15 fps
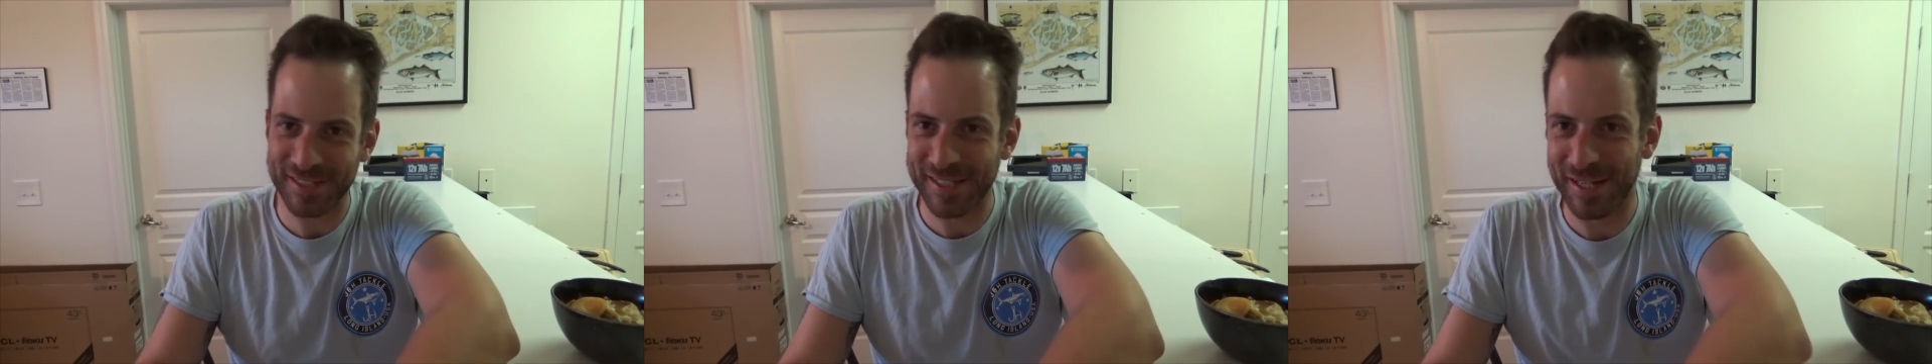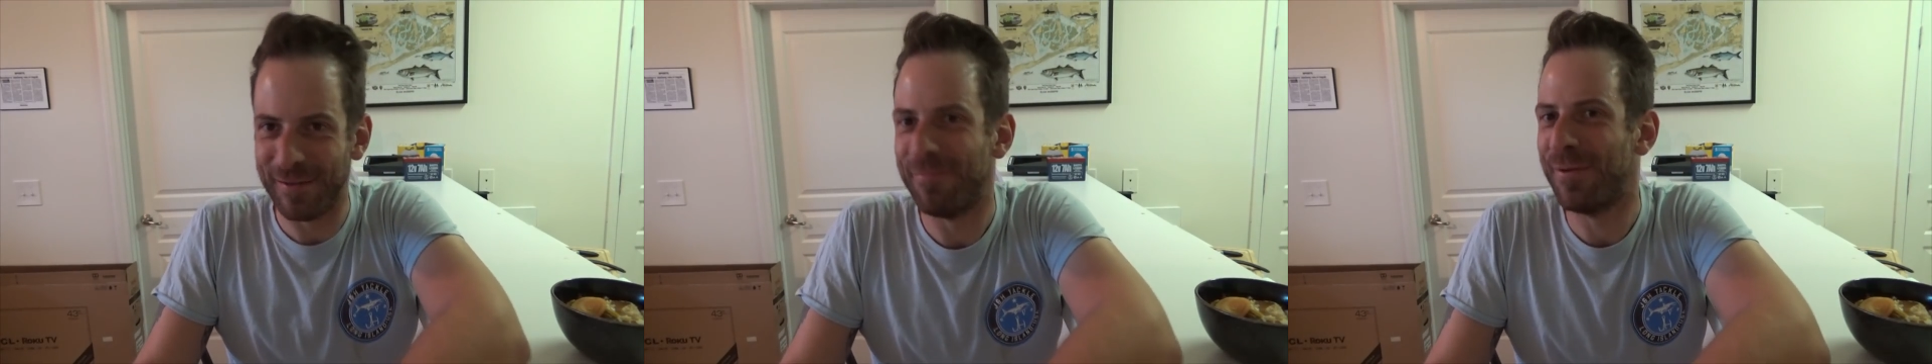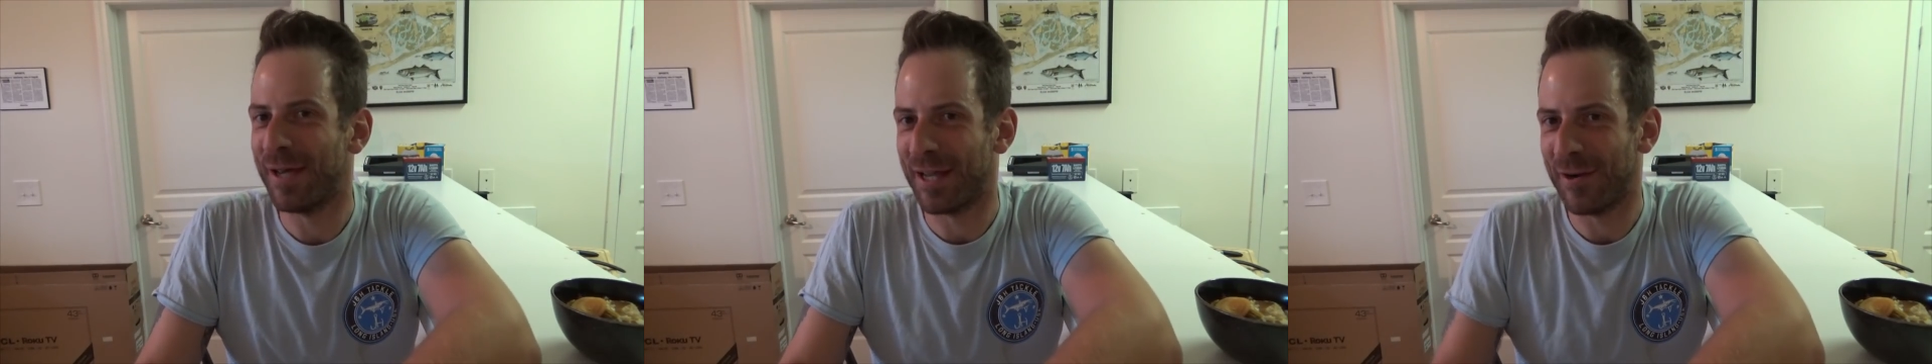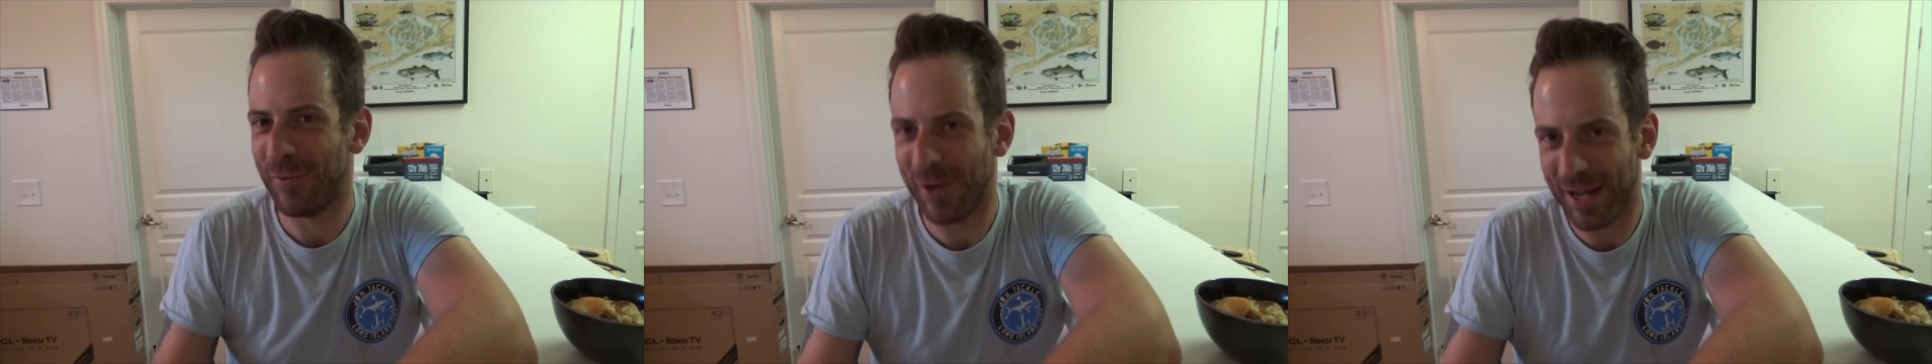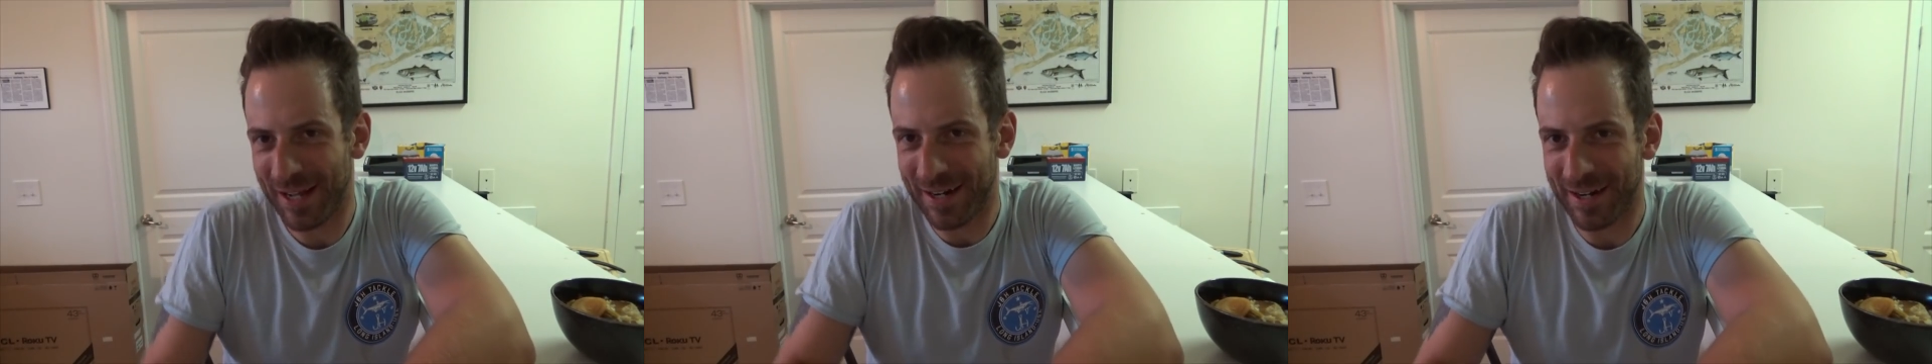still picking
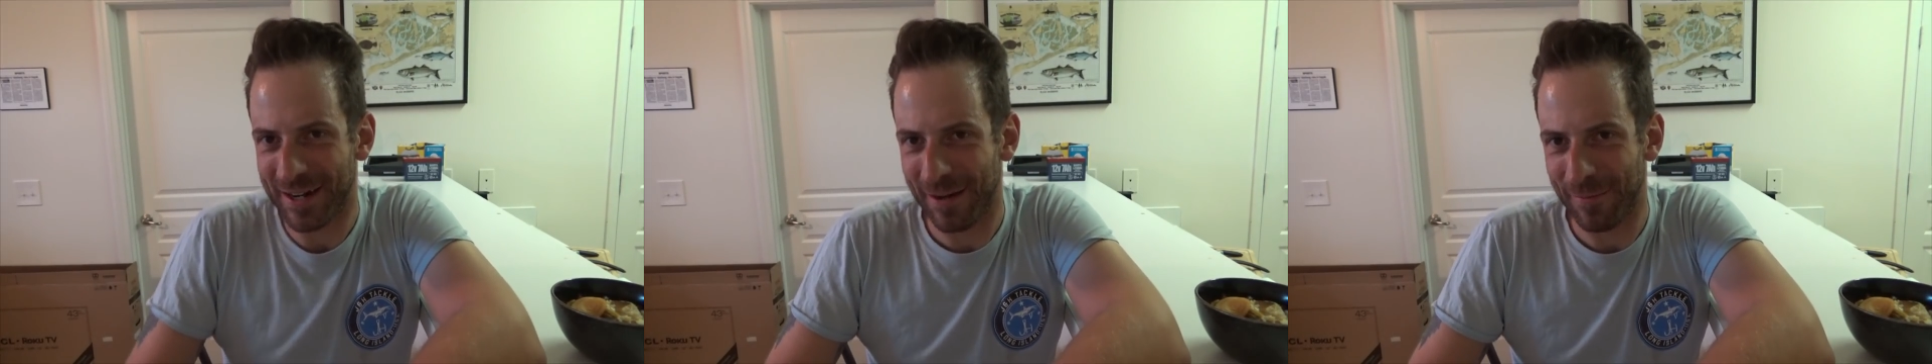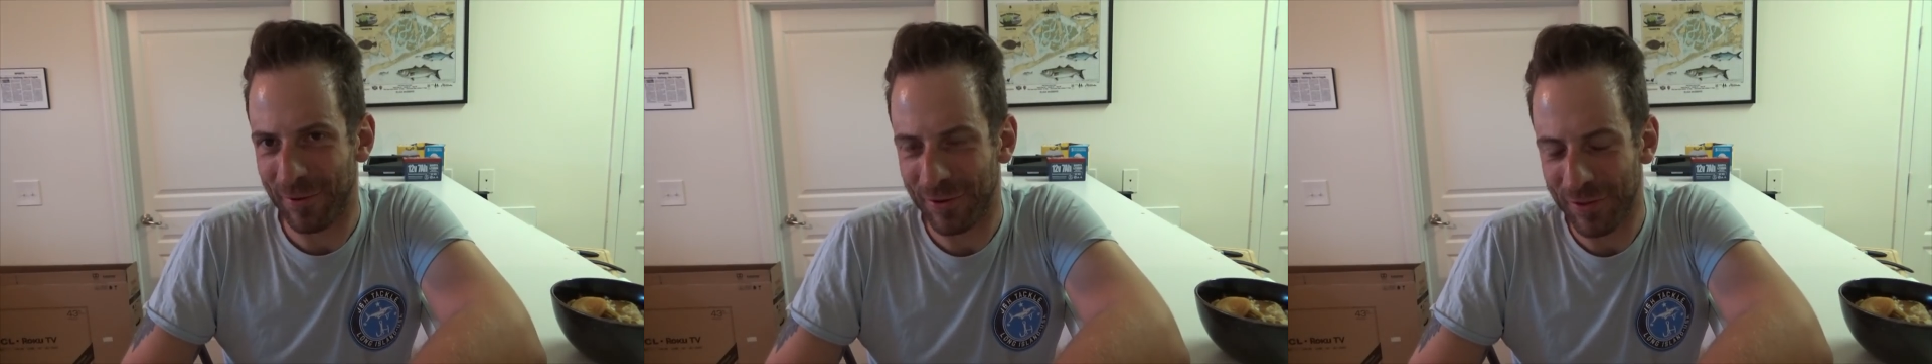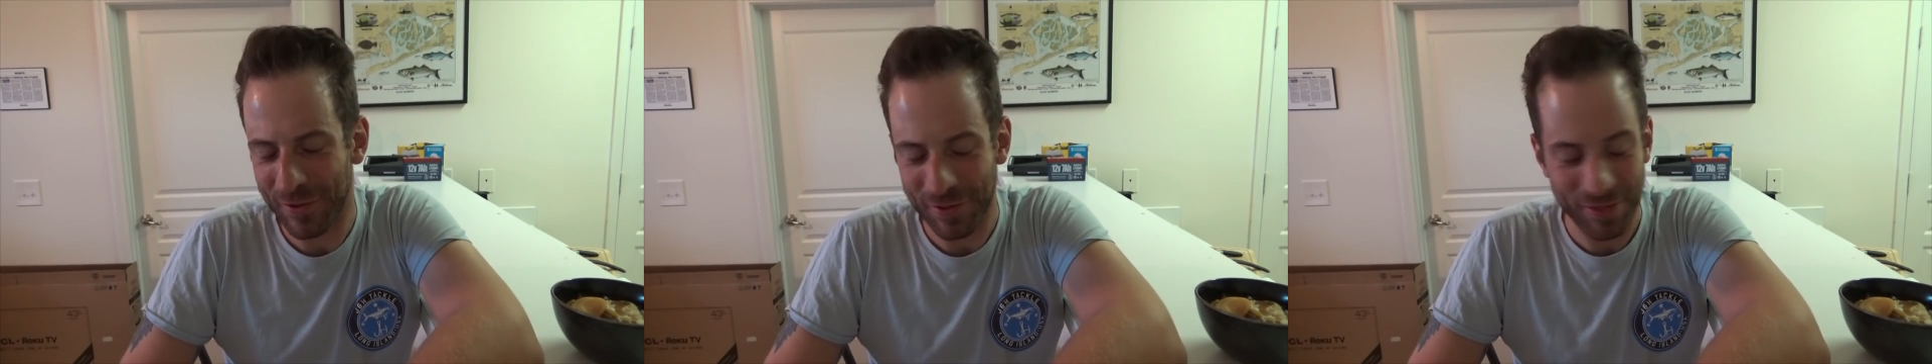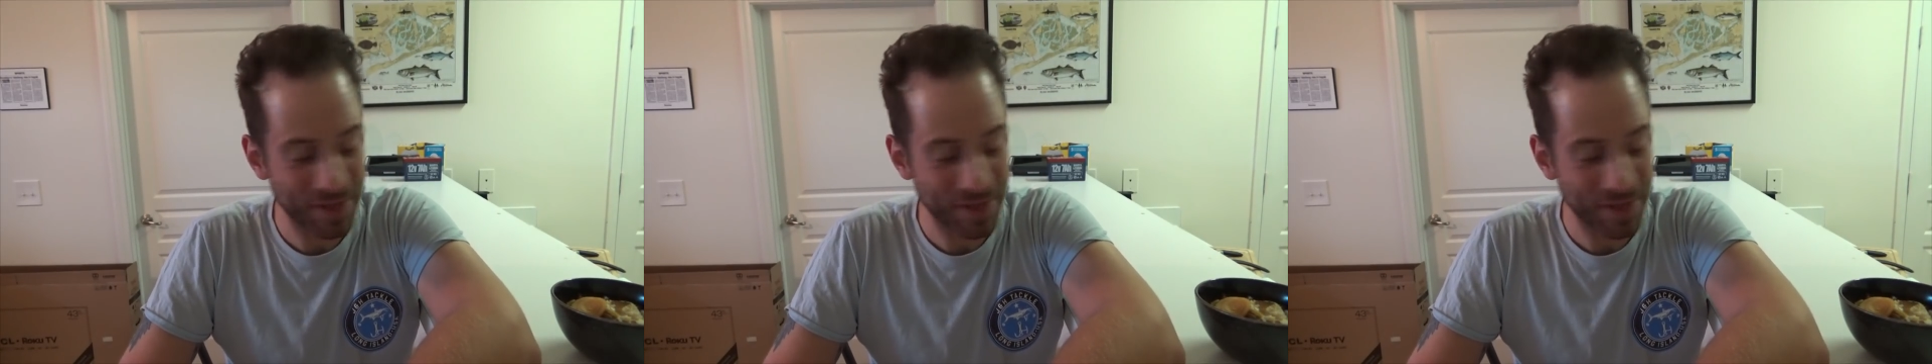away at a couple of new